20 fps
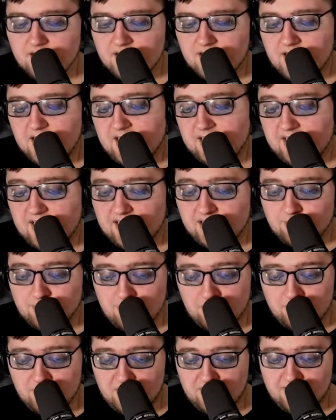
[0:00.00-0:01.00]
And that can
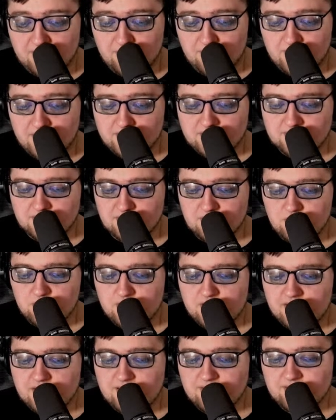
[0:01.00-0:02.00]
be pretty annoying. So you
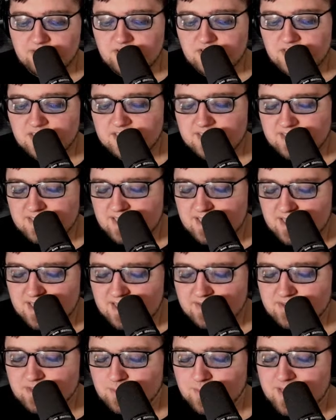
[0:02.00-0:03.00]
want to give just
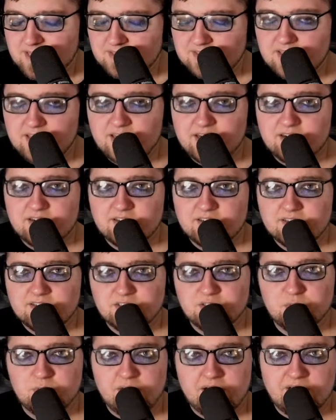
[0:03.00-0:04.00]
enough space here
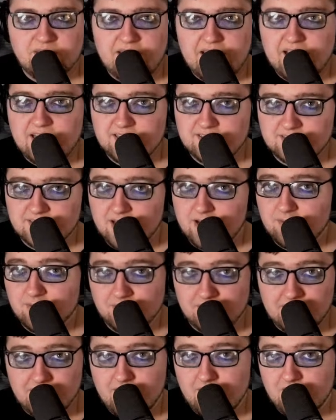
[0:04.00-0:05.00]
to where that is not
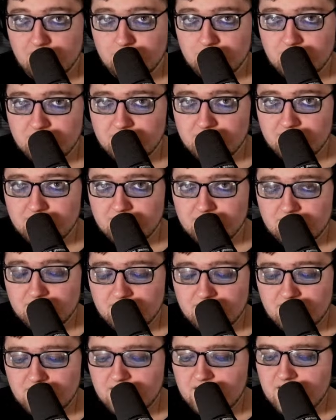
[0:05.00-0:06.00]
really audible.
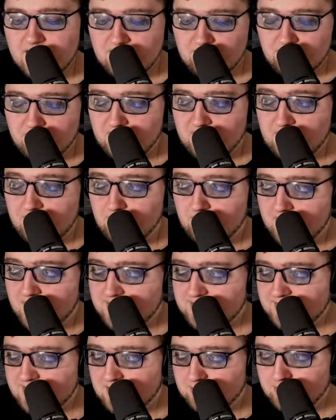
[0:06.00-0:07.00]
And you can hear when
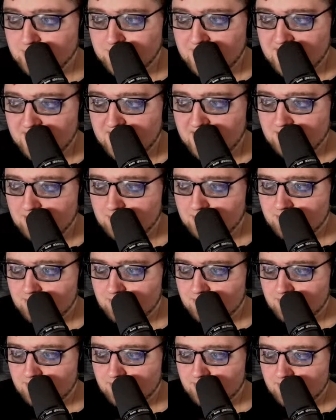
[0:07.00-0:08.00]
I stop speaking
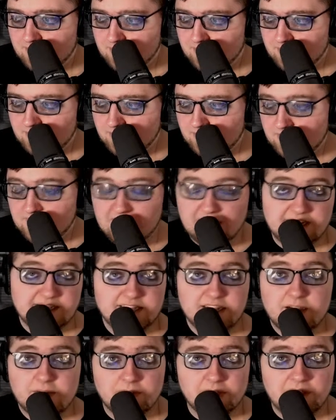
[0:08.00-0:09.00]
that
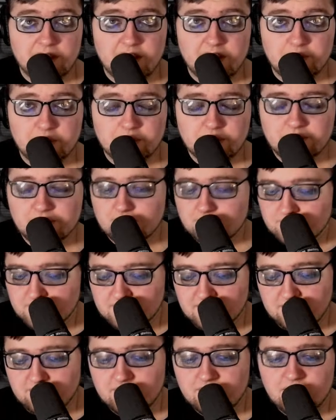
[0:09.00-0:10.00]
it's not really audible.
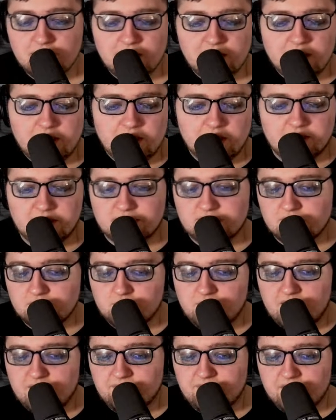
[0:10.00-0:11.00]
So this is
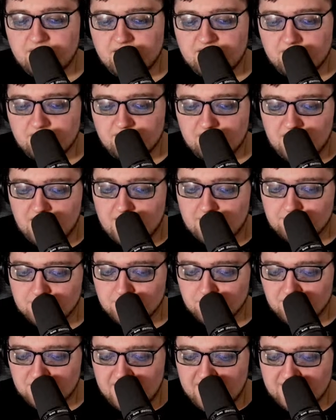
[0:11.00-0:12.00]
what I feel like are the
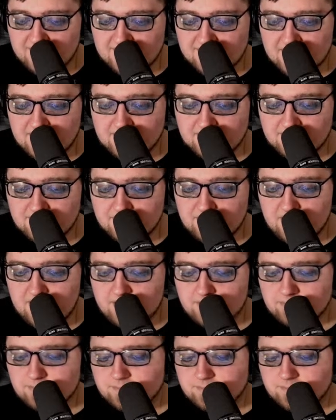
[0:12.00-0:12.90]
optimal gate settings on here.